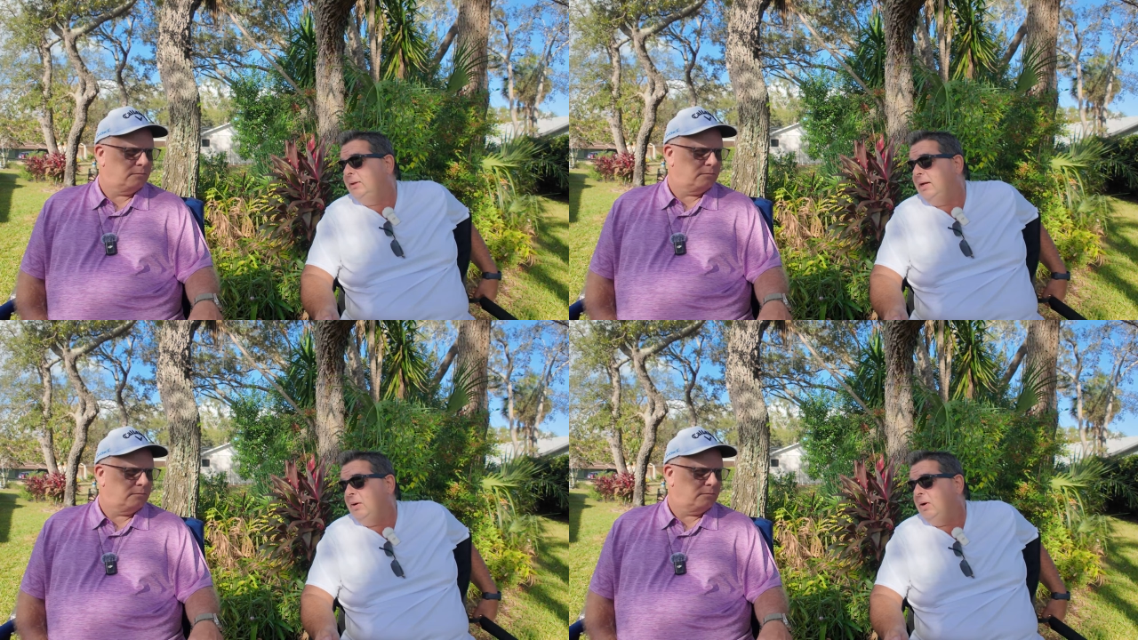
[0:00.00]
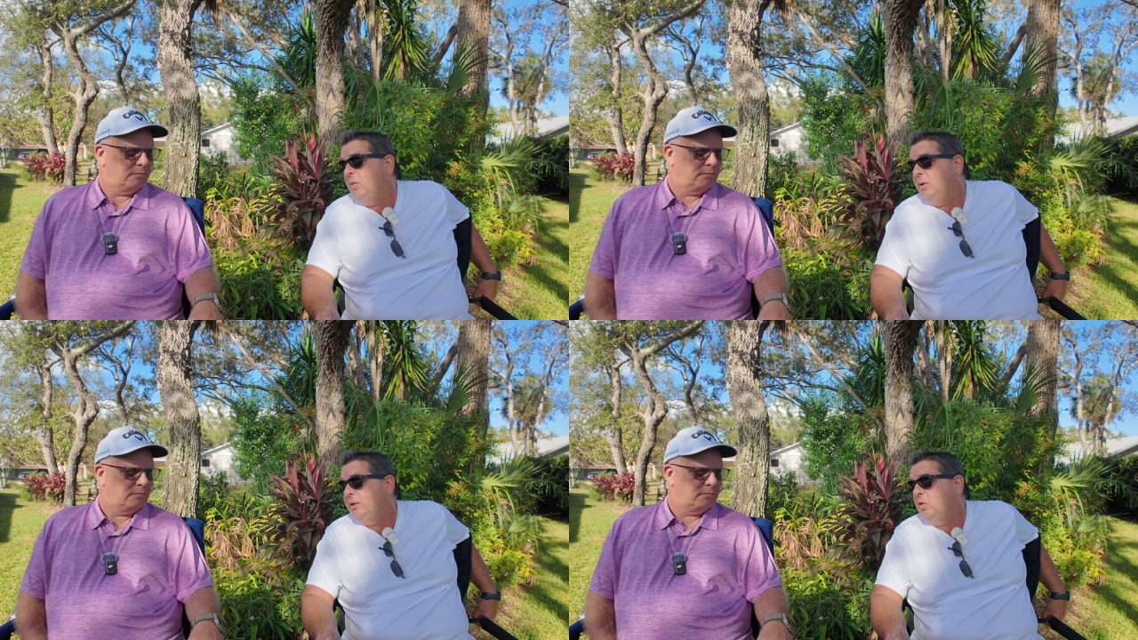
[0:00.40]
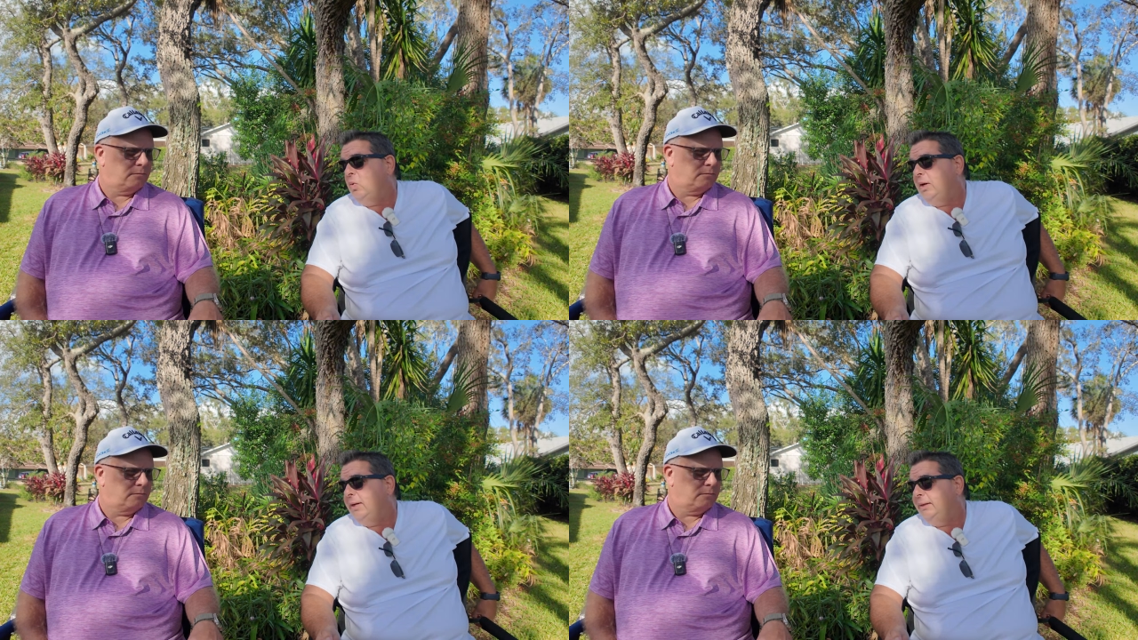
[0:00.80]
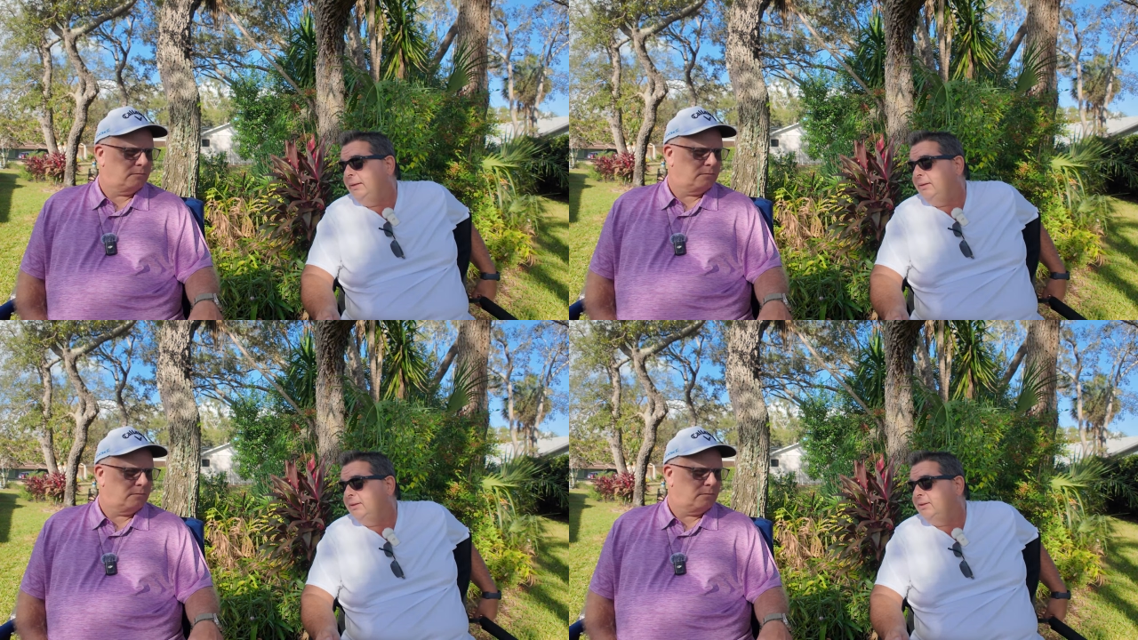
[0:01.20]
Speaker 1: I, I want the
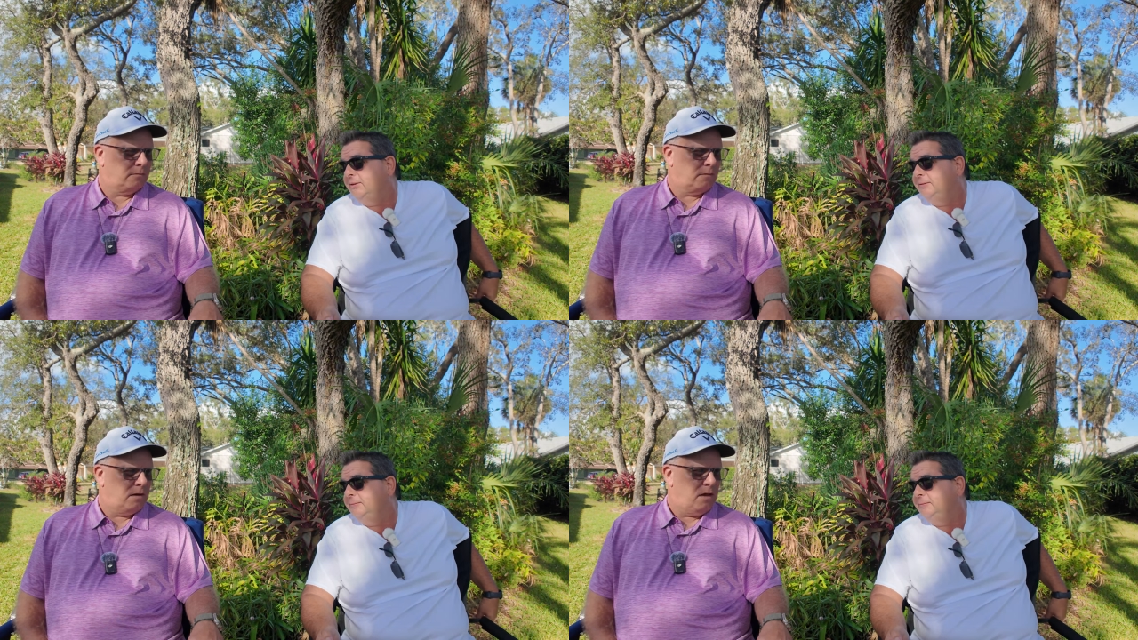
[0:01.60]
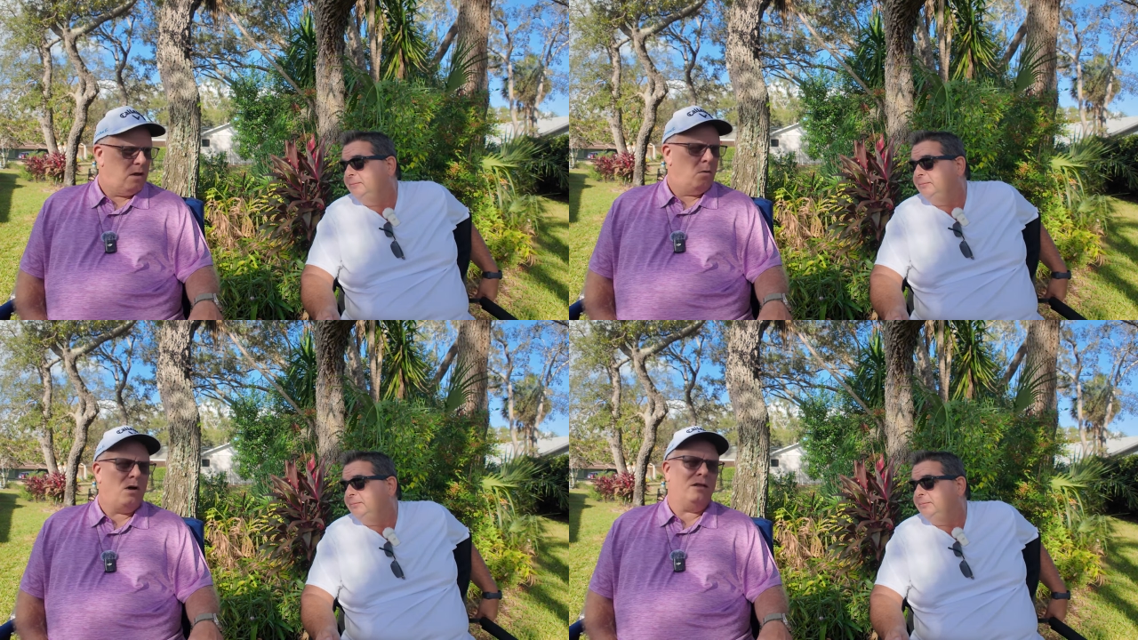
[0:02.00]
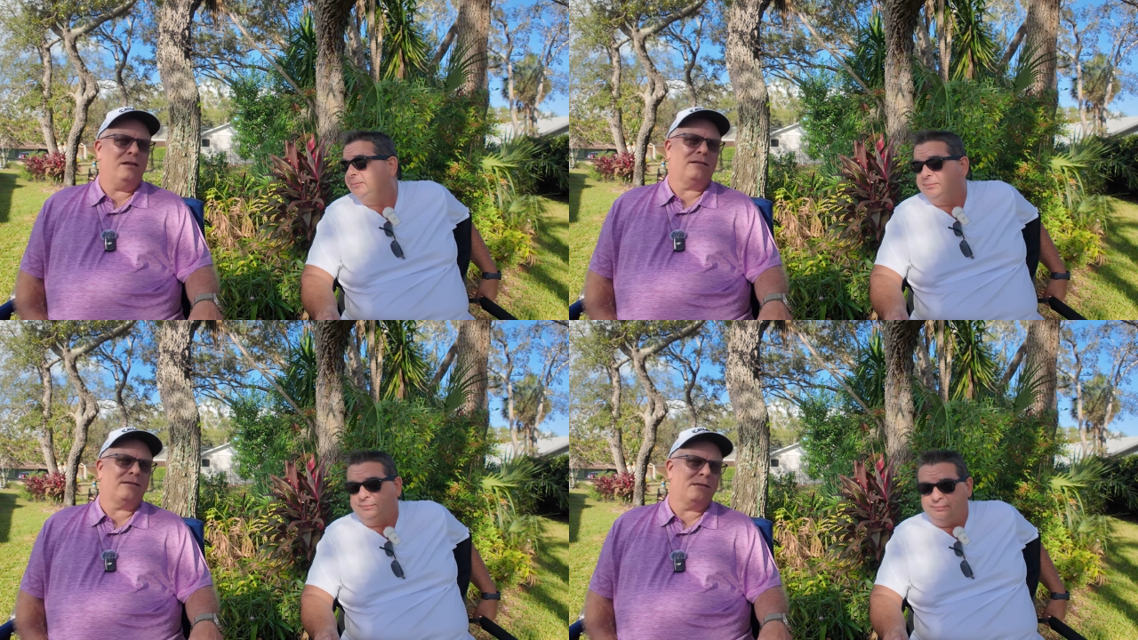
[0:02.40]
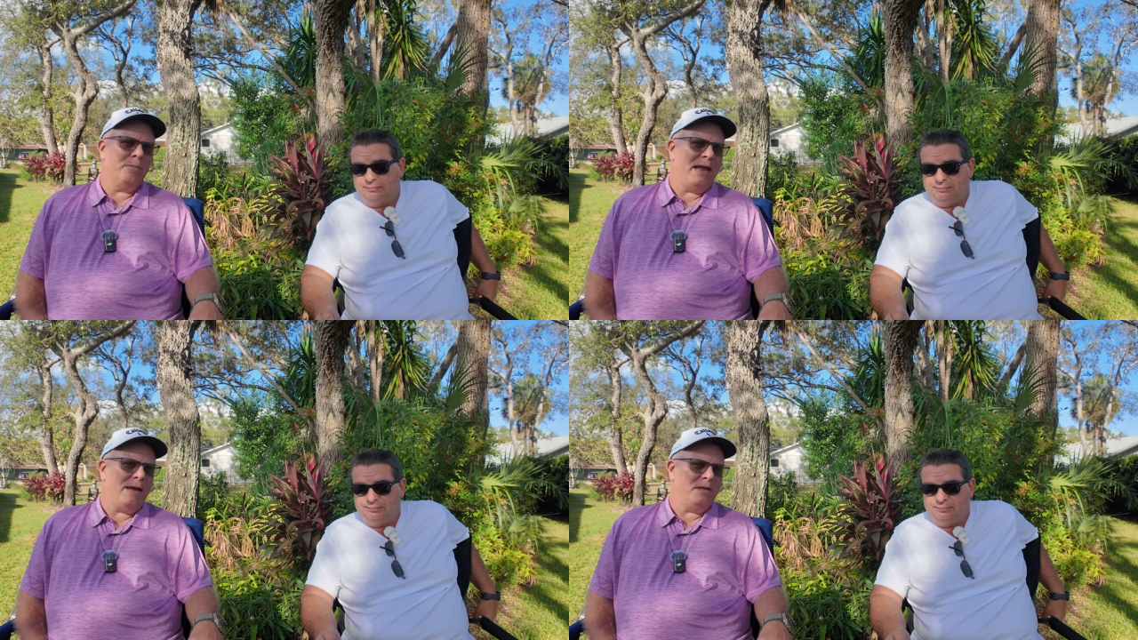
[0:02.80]
quietness. Well,
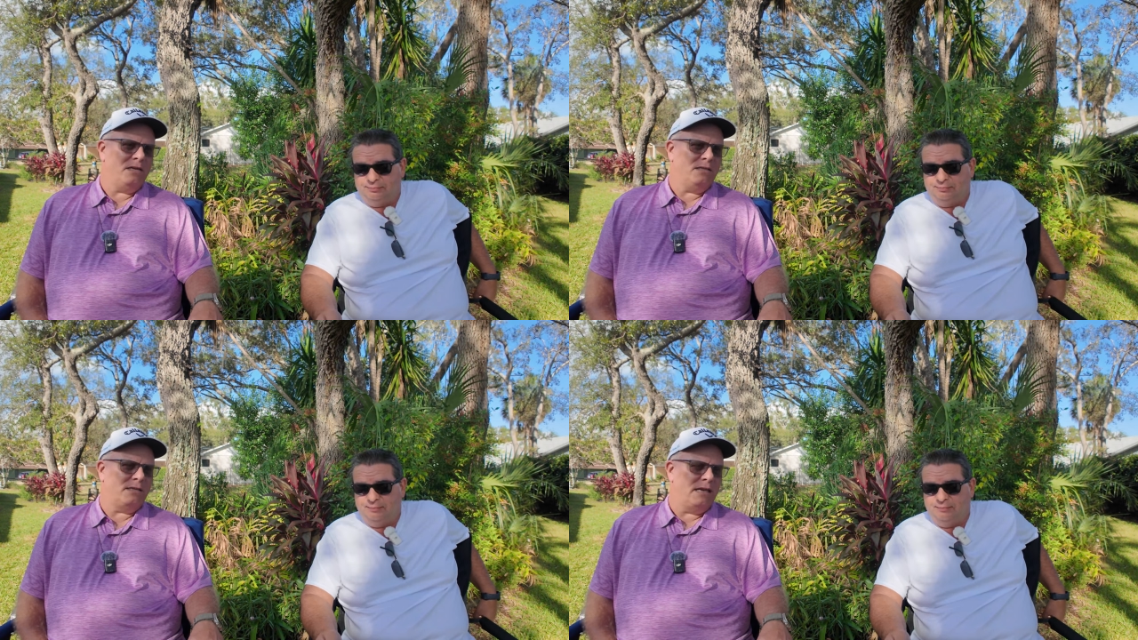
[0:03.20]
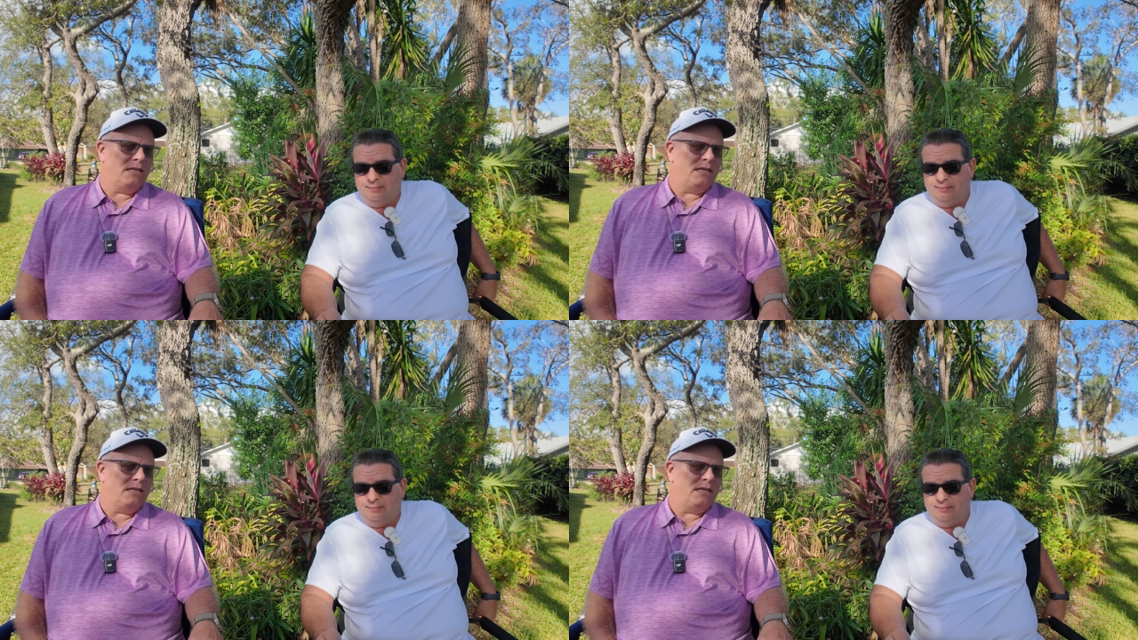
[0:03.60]
Miami is